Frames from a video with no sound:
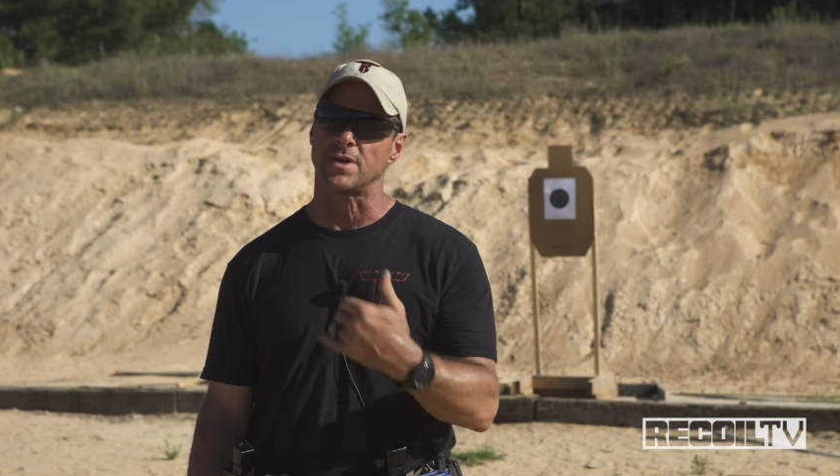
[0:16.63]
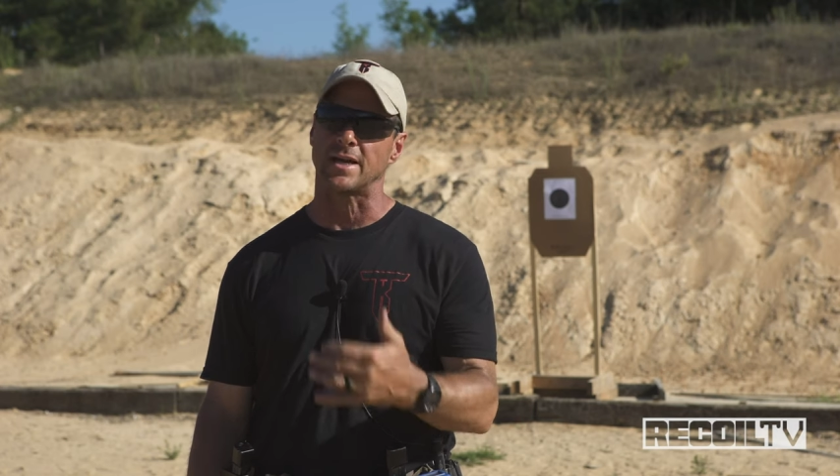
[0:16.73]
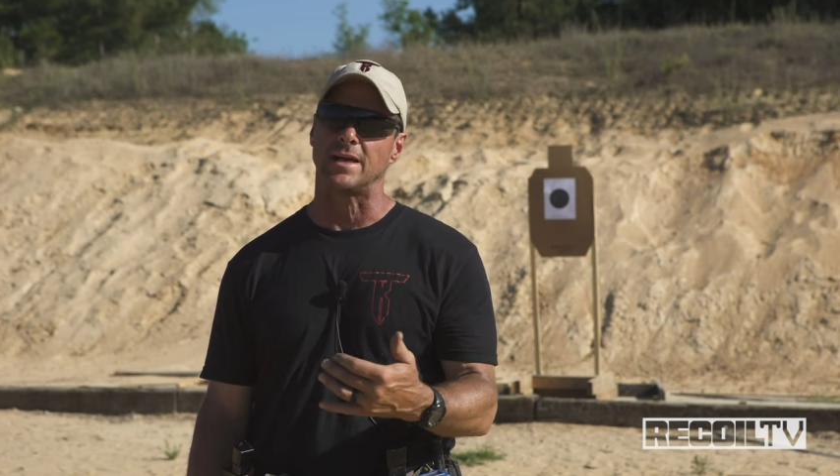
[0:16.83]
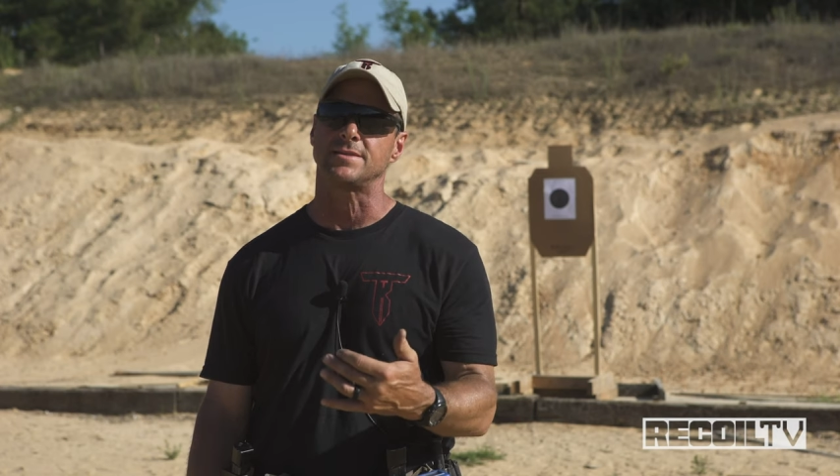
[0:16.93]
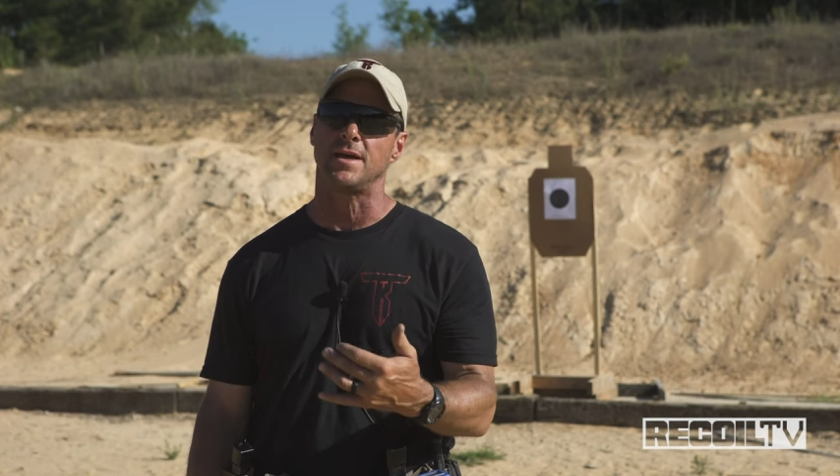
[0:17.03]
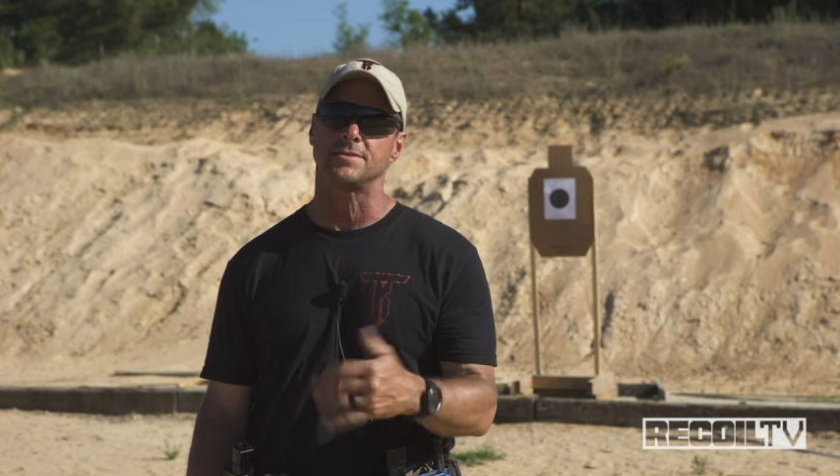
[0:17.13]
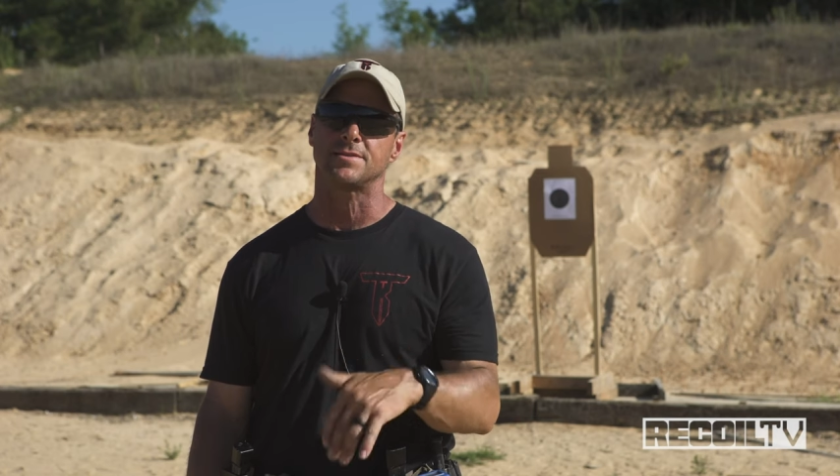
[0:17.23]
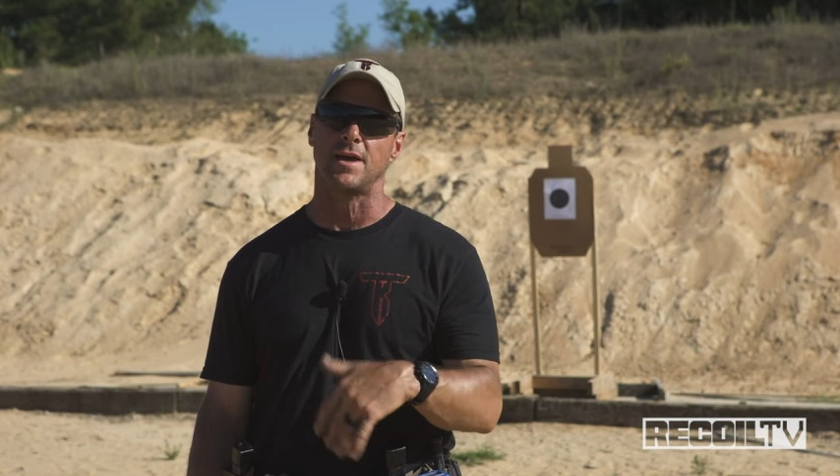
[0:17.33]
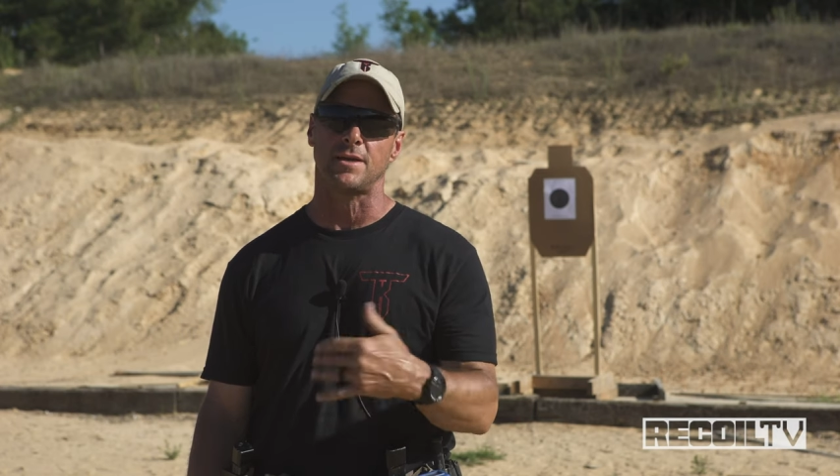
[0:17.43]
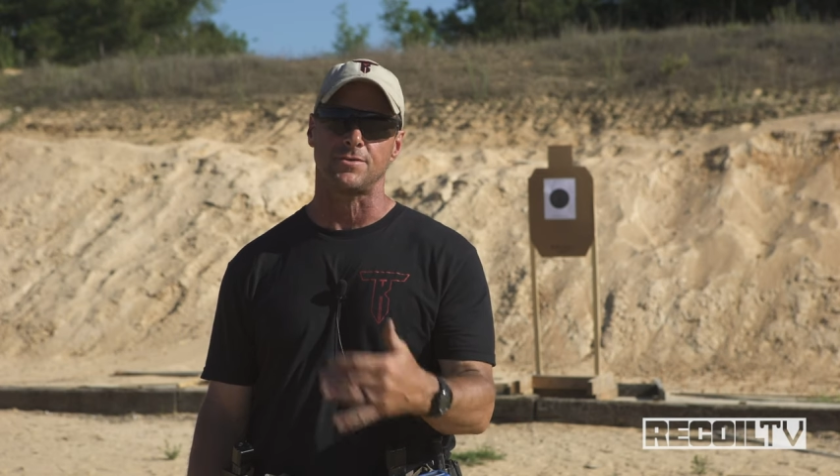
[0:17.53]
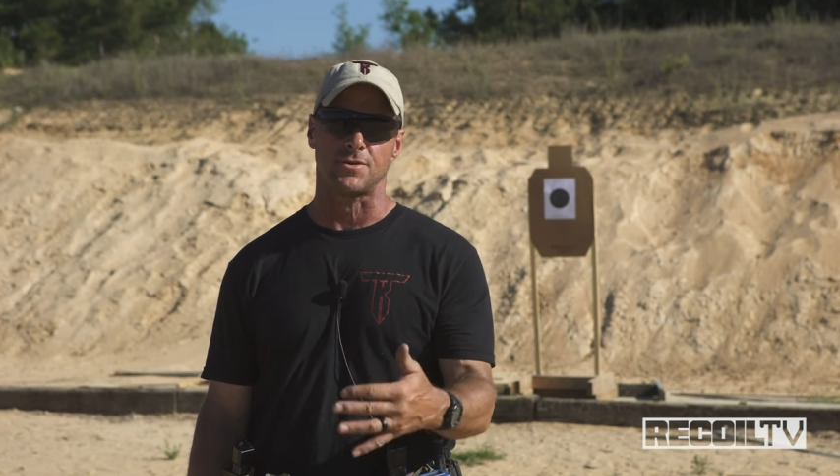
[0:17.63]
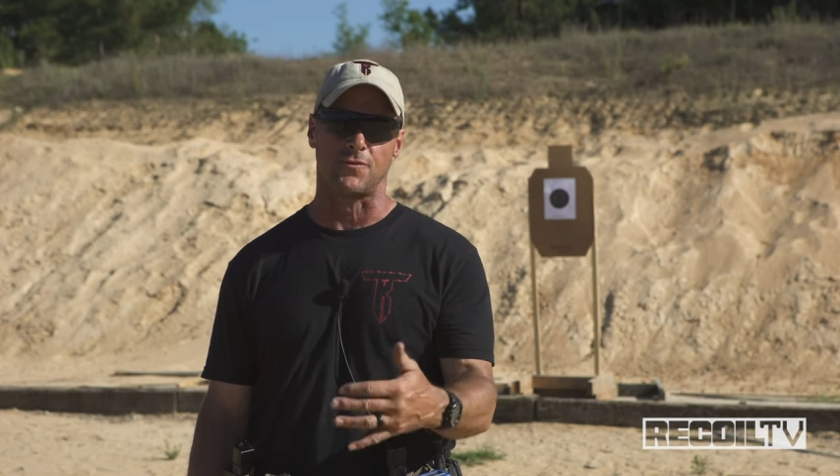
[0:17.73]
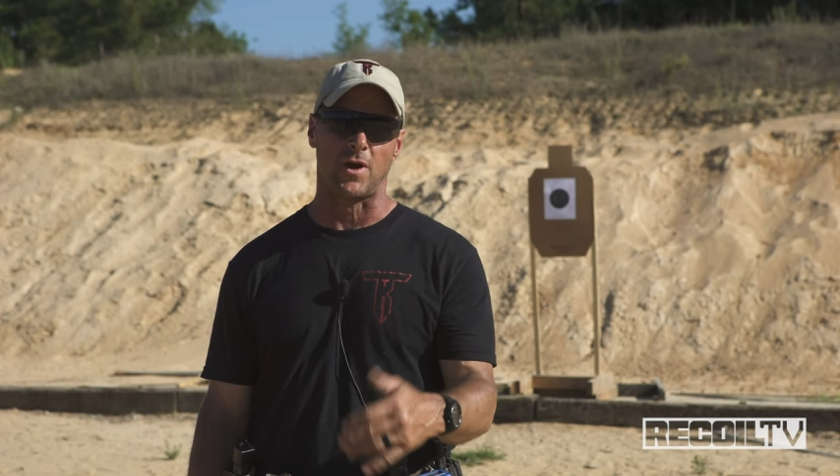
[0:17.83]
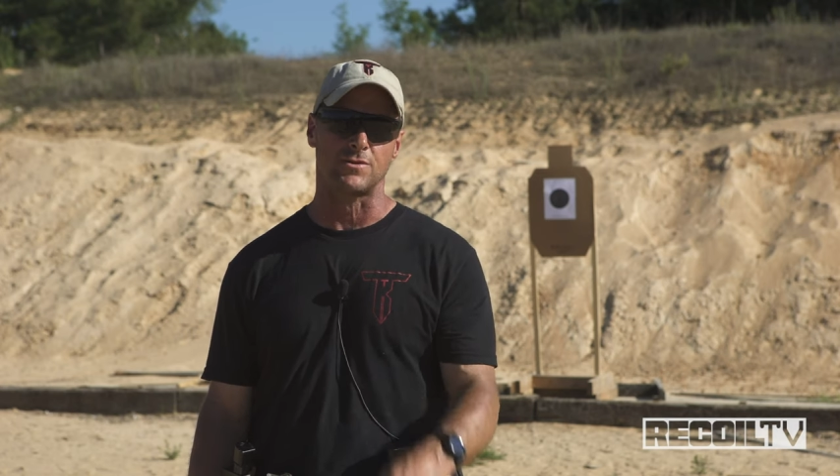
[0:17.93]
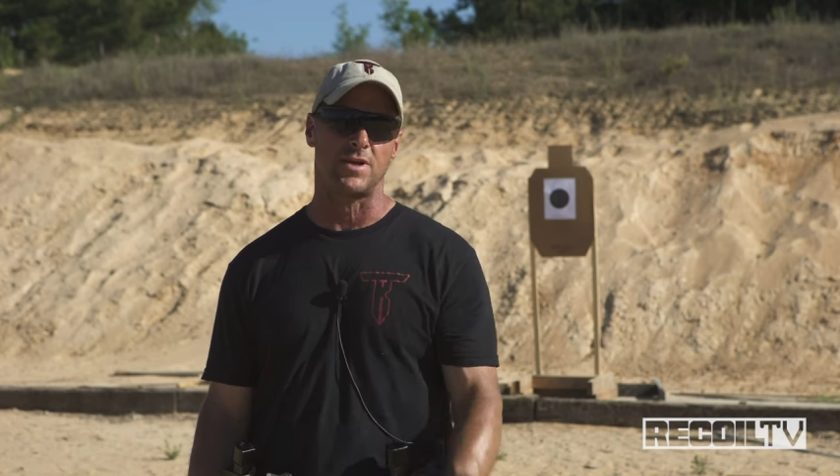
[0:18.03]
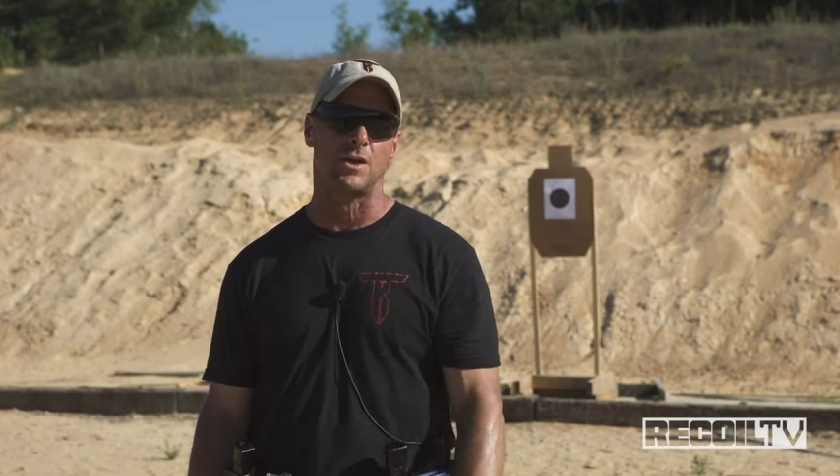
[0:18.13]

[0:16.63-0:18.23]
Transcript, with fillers: I got ten seconds to fire